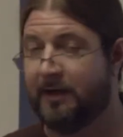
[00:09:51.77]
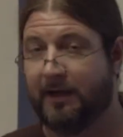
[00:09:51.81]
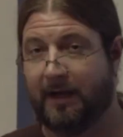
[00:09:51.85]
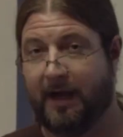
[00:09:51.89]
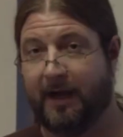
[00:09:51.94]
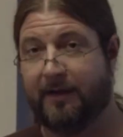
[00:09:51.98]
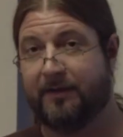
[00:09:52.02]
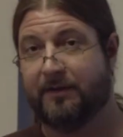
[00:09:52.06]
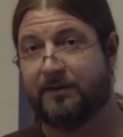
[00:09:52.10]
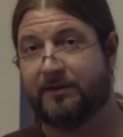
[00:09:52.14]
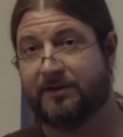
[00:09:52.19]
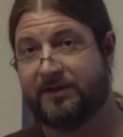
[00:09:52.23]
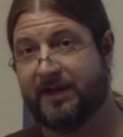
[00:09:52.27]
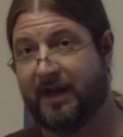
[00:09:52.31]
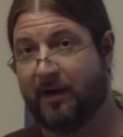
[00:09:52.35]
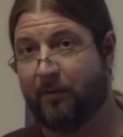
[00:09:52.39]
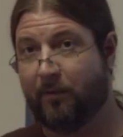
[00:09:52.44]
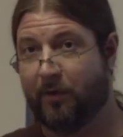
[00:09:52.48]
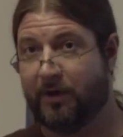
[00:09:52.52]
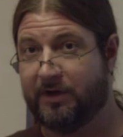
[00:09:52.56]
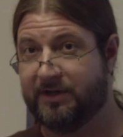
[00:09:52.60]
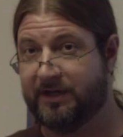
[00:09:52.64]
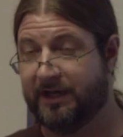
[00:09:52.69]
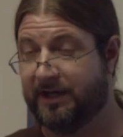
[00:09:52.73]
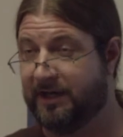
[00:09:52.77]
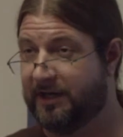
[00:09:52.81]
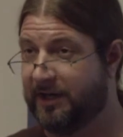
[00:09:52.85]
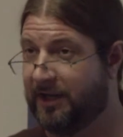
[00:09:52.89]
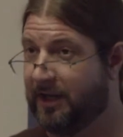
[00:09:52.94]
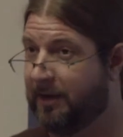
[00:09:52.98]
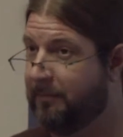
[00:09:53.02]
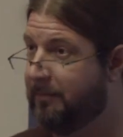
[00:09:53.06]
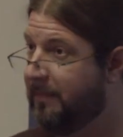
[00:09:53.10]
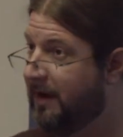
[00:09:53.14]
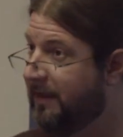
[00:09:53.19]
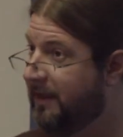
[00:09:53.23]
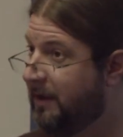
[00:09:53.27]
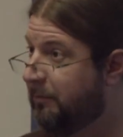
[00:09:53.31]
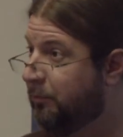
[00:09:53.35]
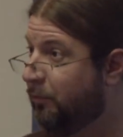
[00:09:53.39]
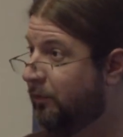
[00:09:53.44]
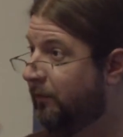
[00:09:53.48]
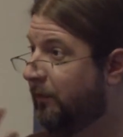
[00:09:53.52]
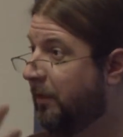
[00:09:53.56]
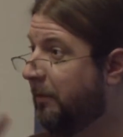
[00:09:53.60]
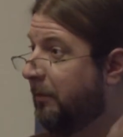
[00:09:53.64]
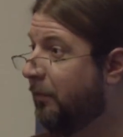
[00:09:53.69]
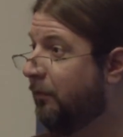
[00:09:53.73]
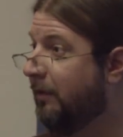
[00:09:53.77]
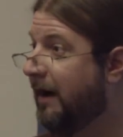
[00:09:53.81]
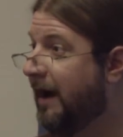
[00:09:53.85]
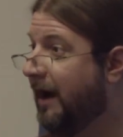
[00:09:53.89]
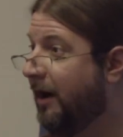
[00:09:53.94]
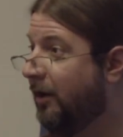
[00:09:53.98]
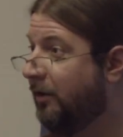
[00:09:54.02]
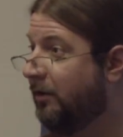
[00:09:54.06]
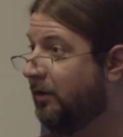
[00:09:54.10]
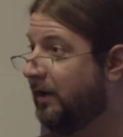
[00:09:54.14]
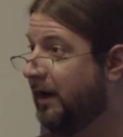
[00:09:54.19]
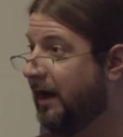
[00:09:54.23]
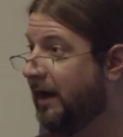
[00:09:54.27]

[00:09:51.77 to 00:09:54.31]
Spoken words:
and set words into them and then move them around